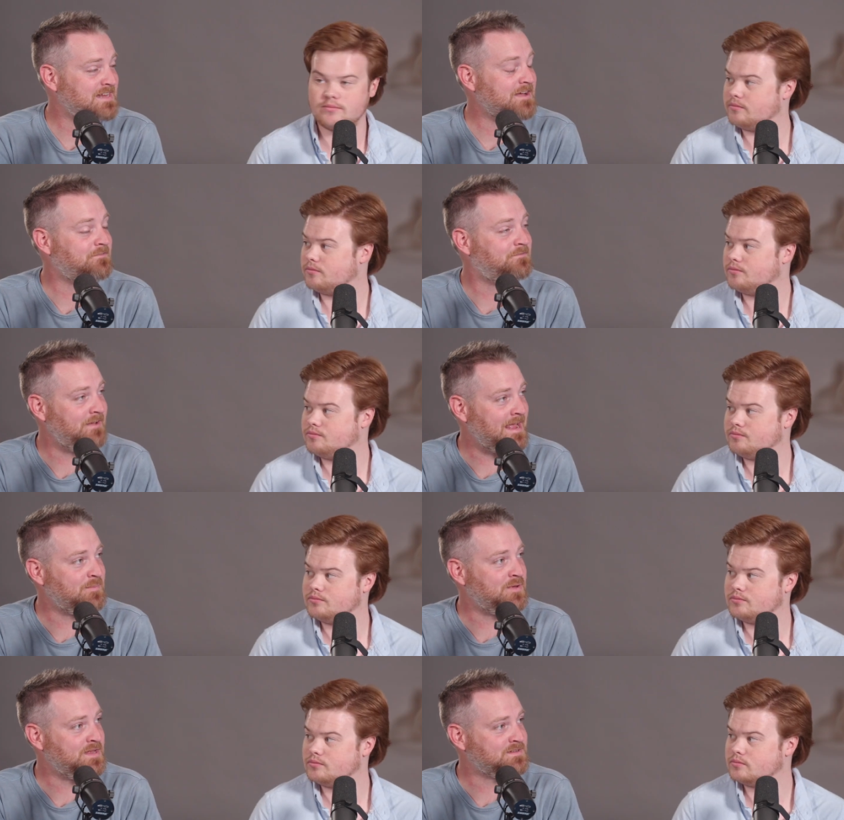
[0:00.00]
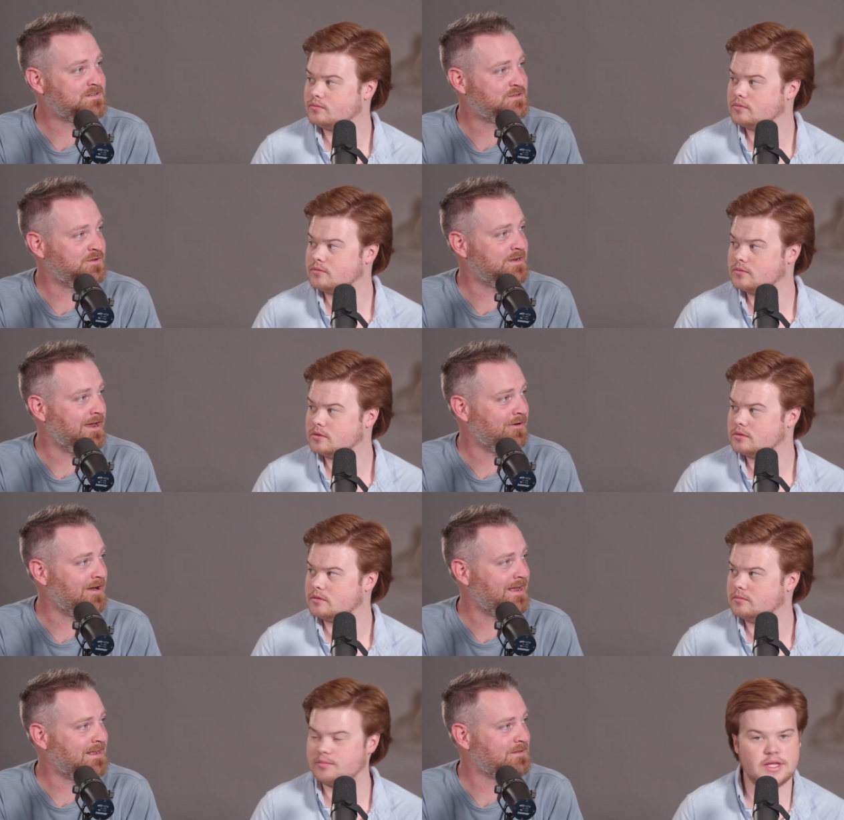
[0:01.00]
Speaker 1: like a famous studio,
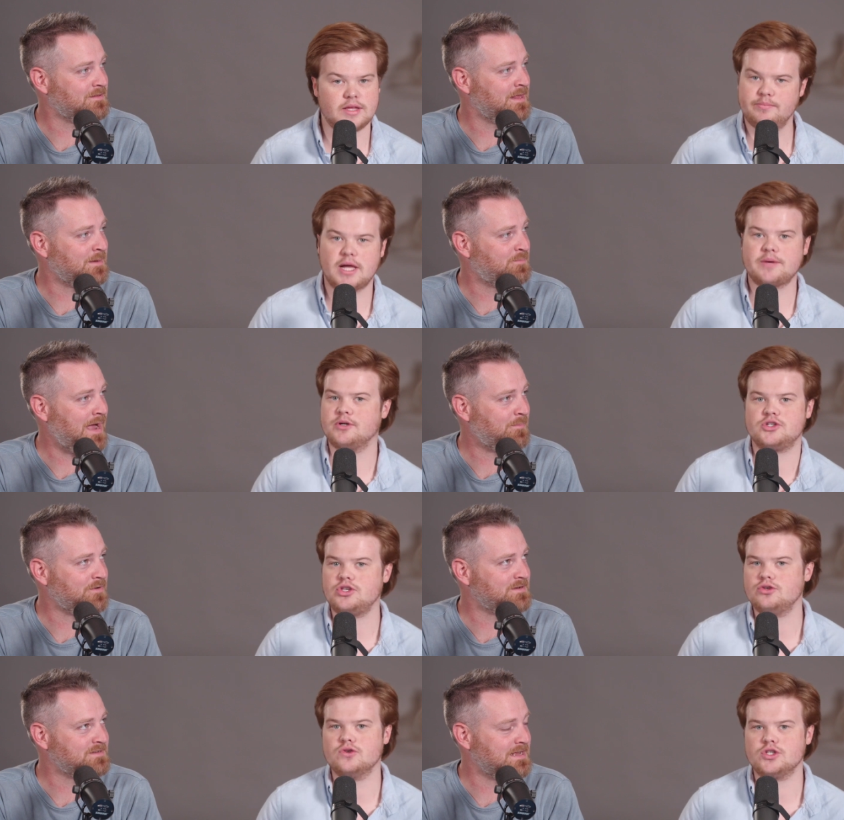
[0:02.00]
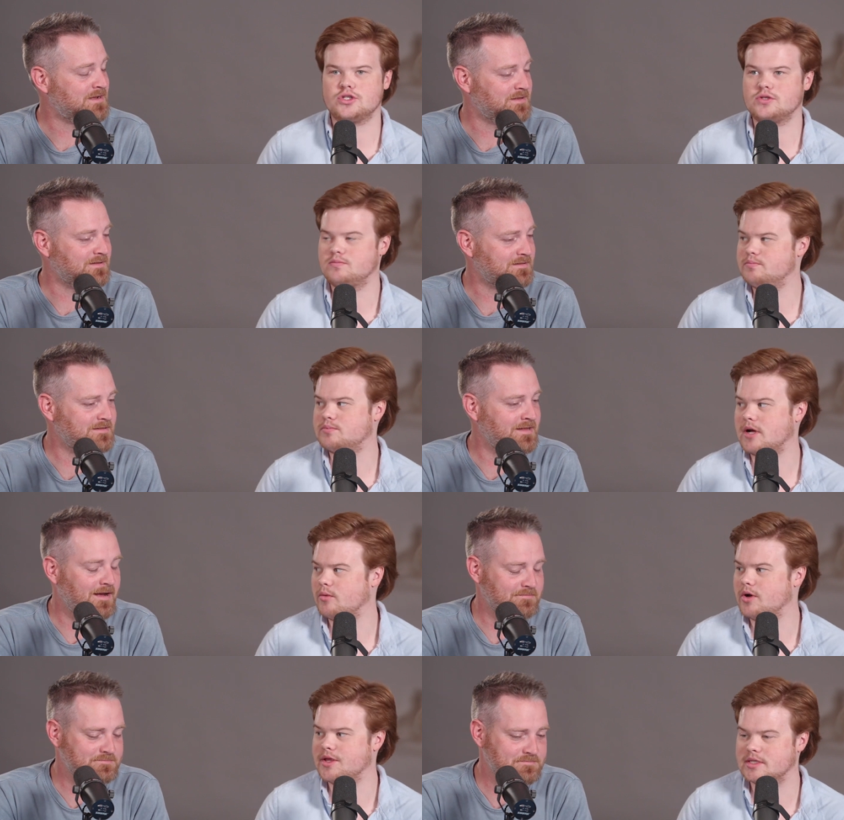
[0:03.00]
right? It, like, Blackbird's, Blackbird's, huge. Like, it's probably yeah.
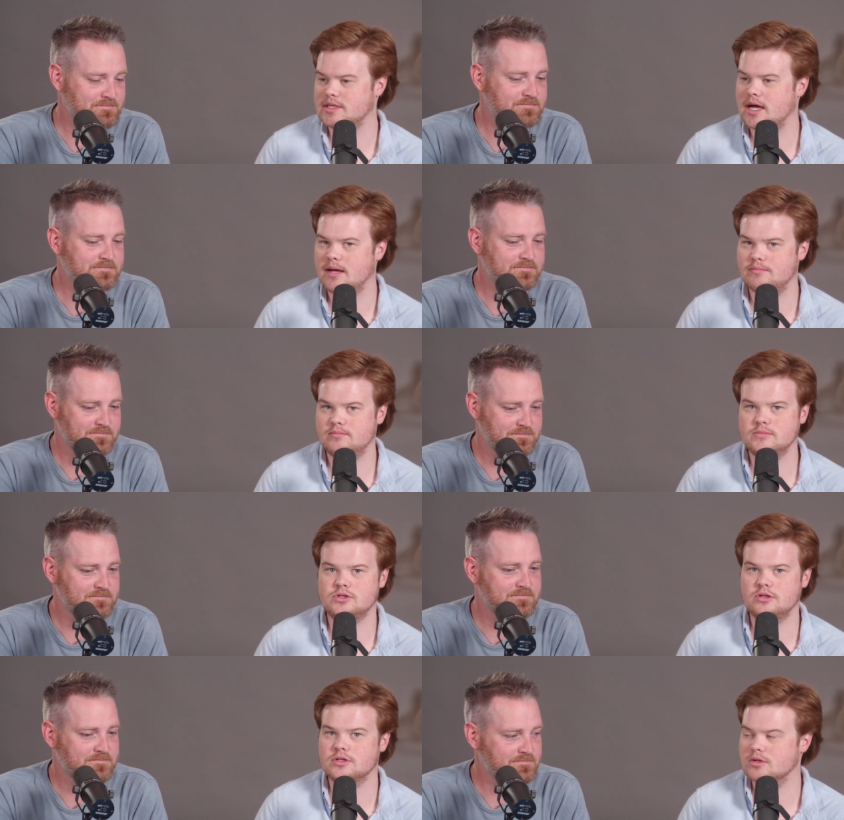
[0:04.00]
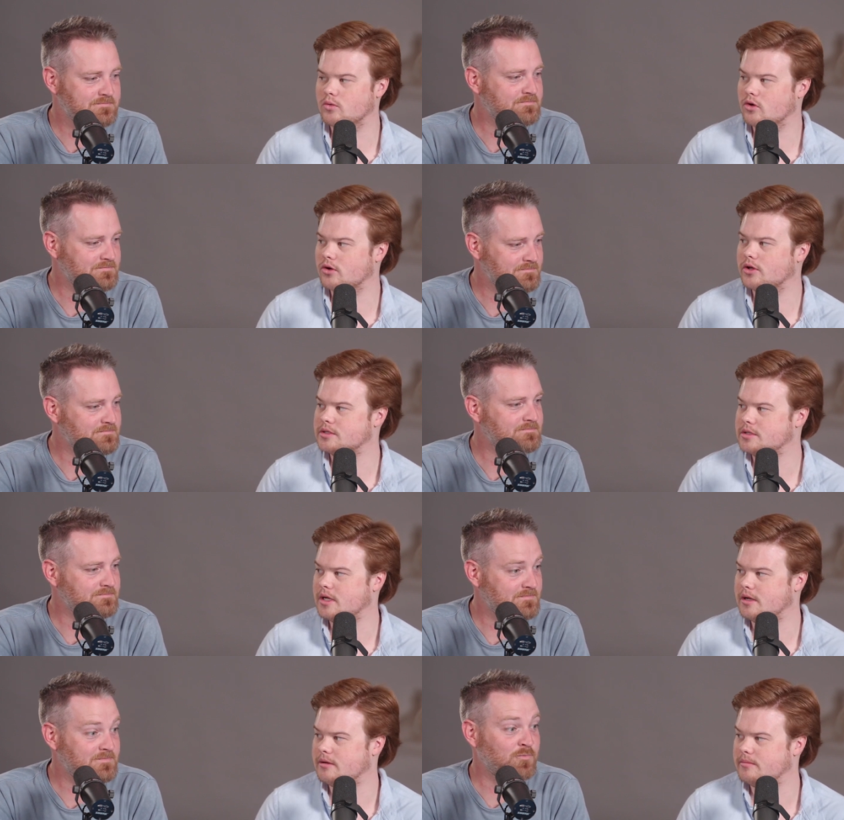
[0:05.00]
one
Speaker 2: of the top studios in the world.
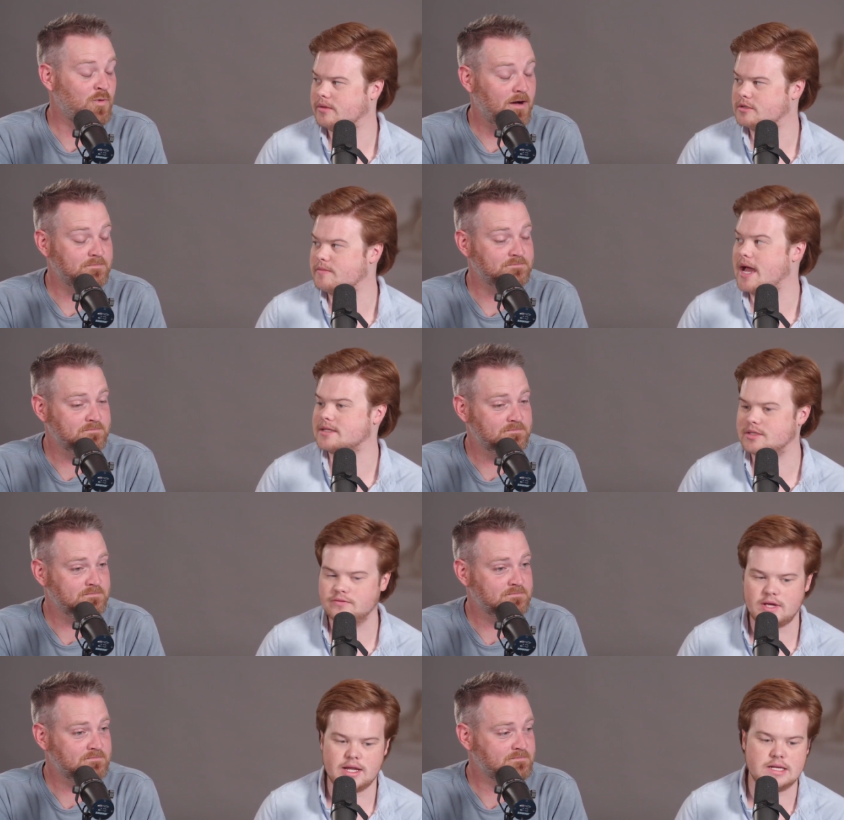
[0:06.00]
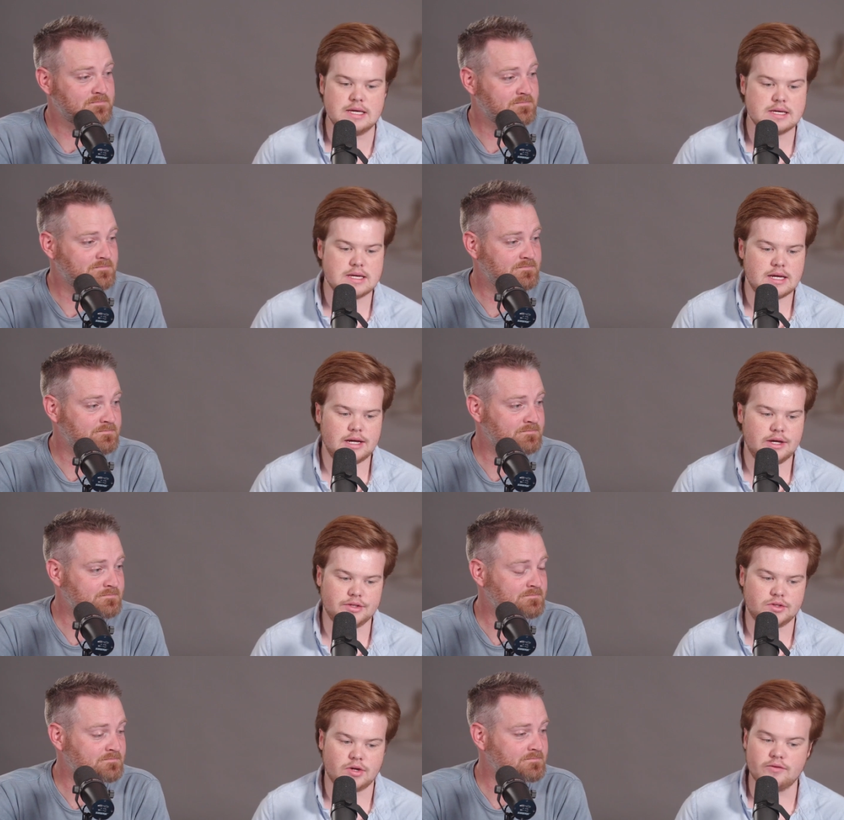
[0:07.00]
Um, wow. It's massive. And uh, the
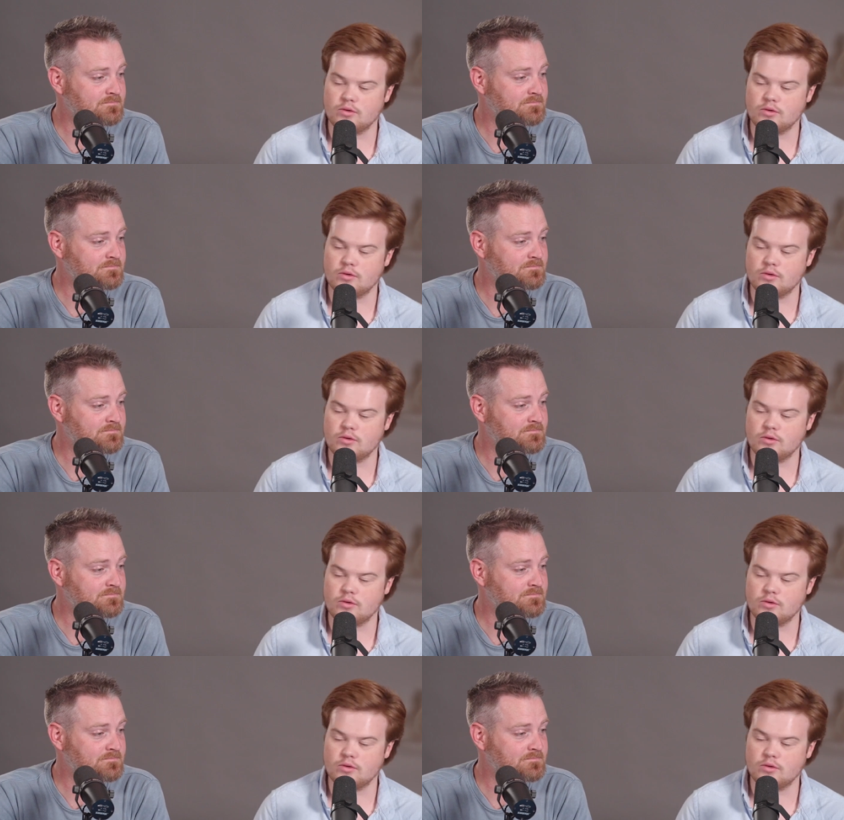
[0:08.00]
Creative